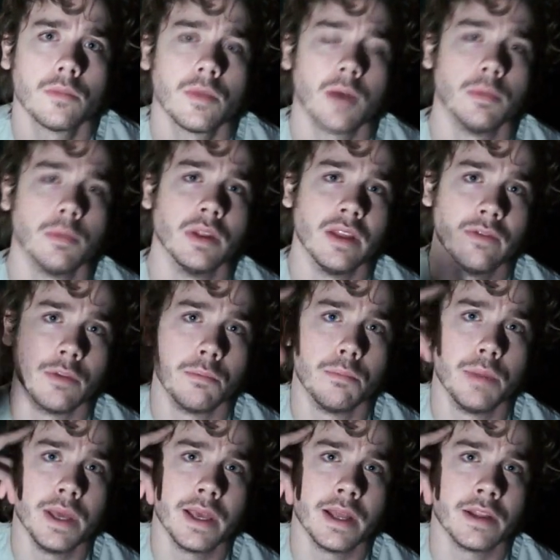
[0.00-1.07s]
I believe the
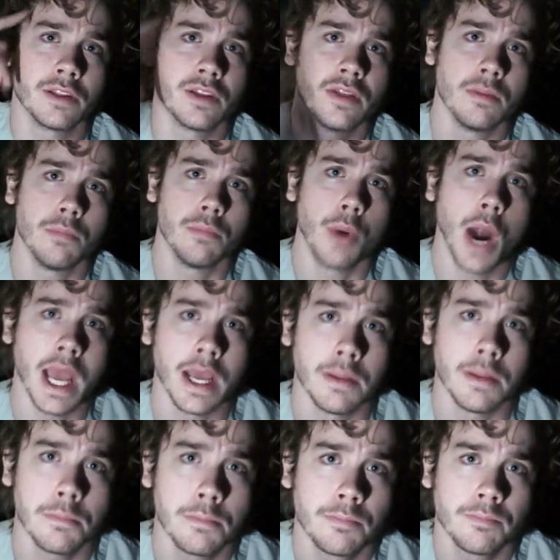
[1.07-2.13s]
beacon is in the brain.
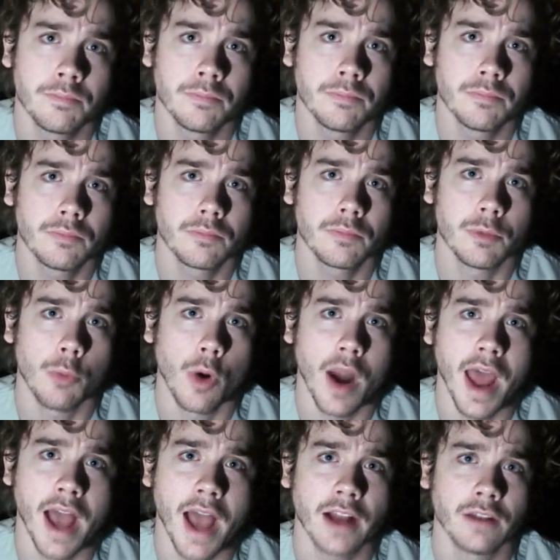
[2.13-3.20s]
The more
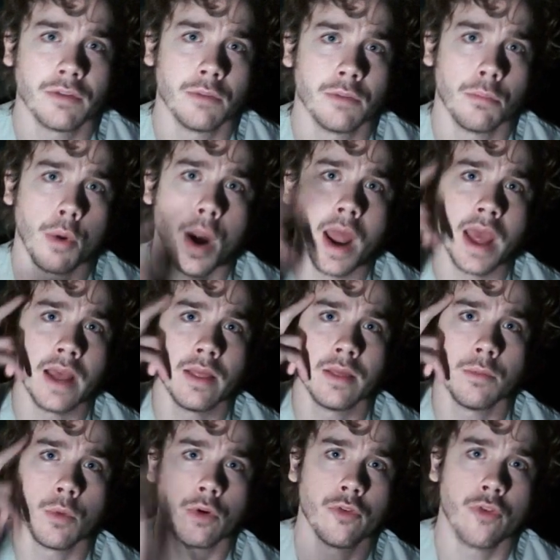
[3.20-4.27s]
active the brain, the
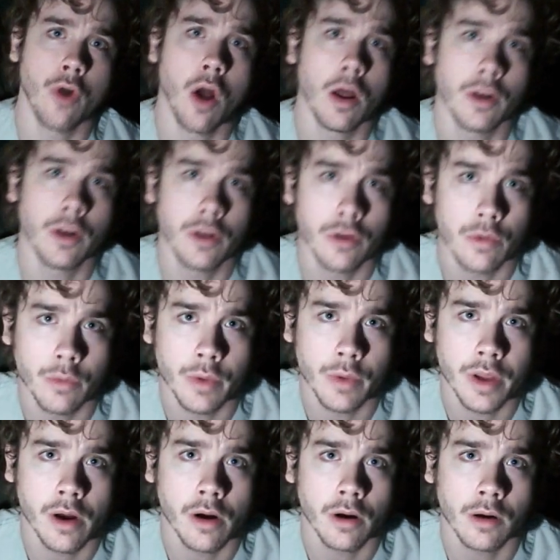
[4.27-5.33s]
more drawn to it we
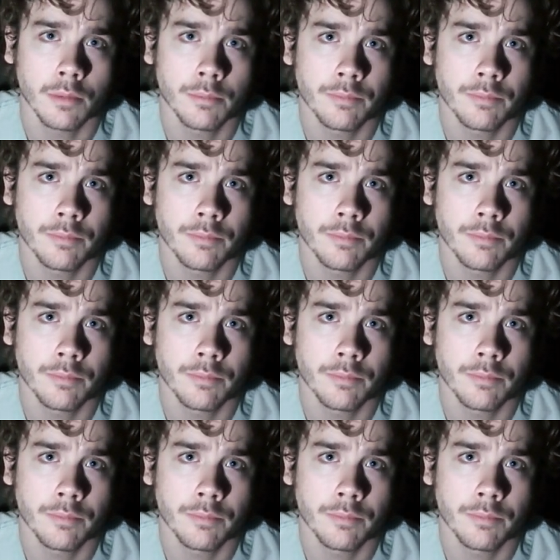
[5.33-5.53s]
are.